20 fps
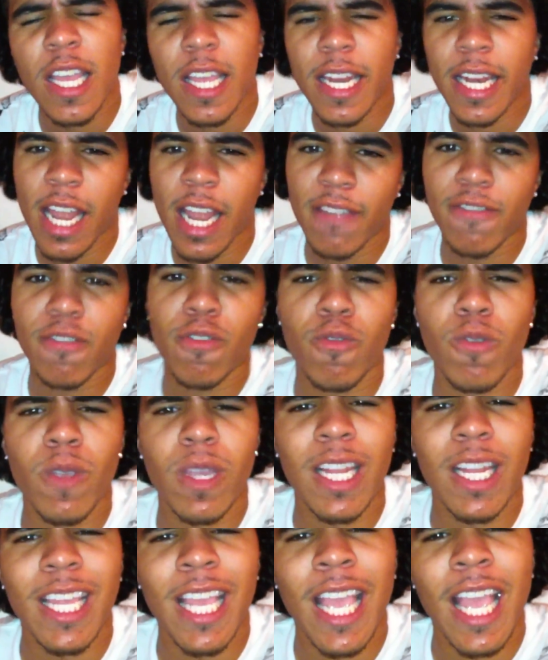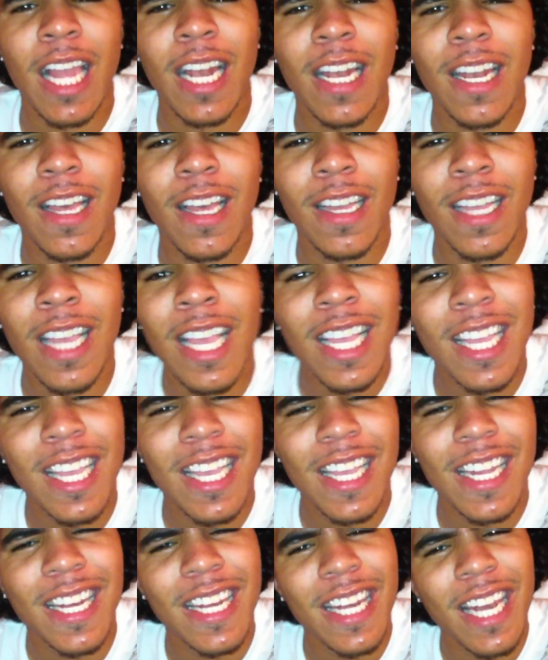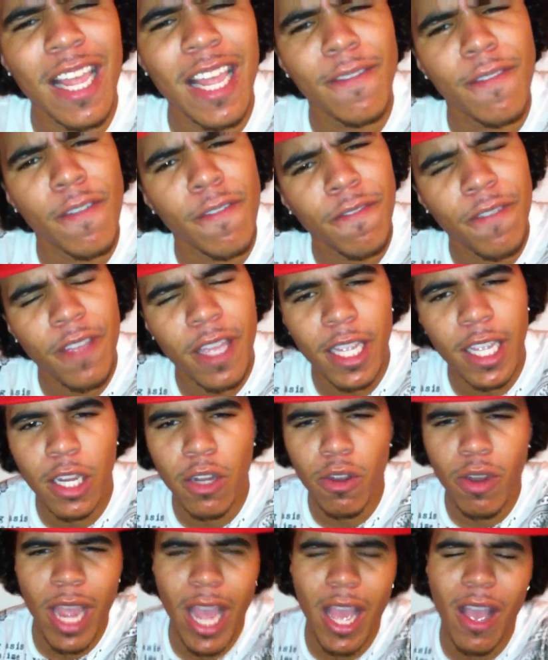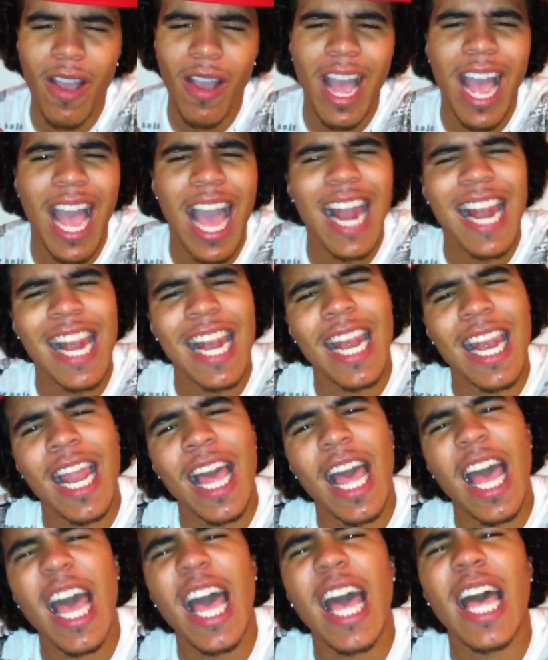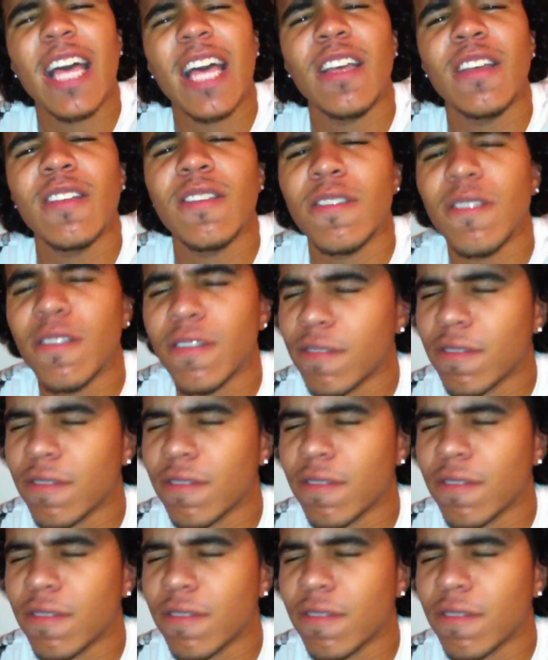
Never really had luck, could never figure out how to love.